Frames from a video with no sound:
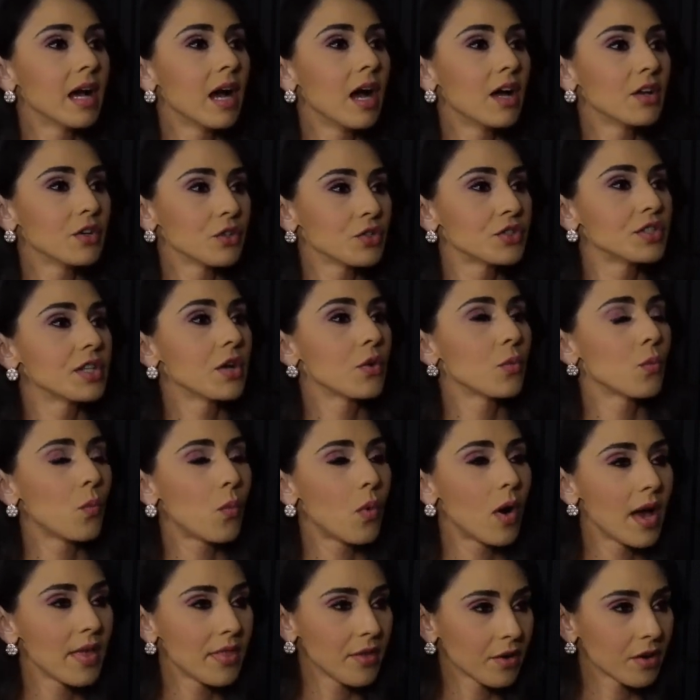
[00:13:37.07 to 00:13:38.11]
understand
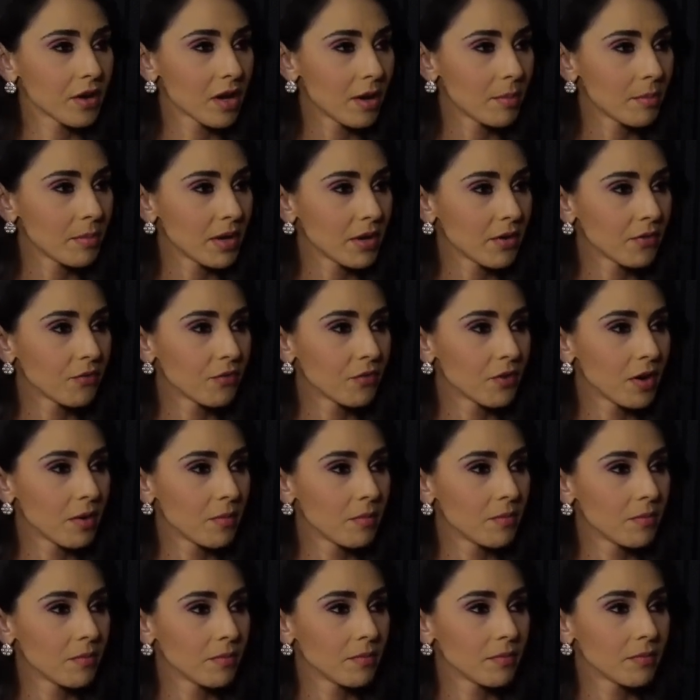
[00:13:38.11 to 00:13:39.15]
why they're coming
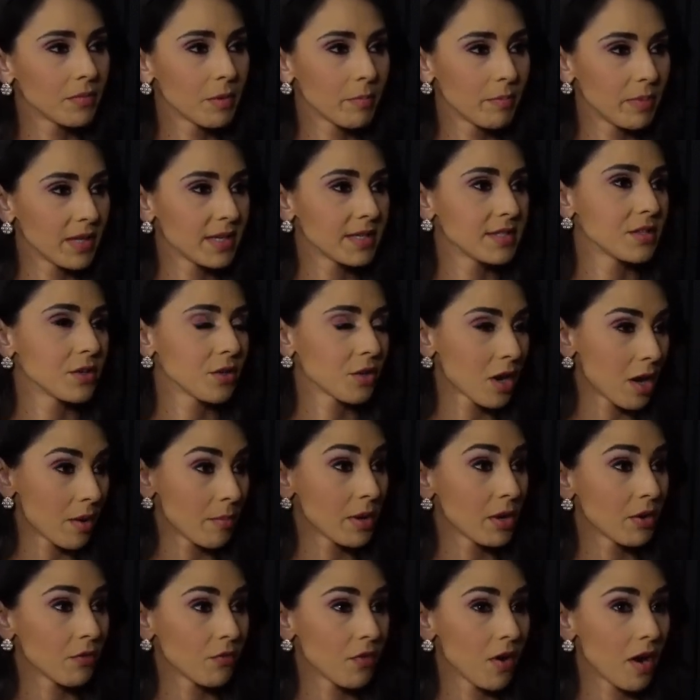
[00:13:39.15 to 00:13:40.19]
from the place they're
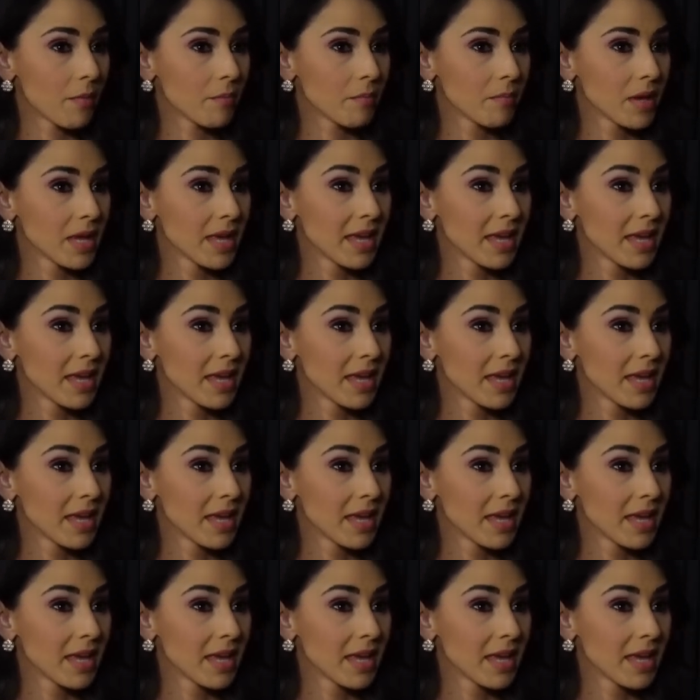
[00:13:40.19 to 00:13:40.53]
coming from.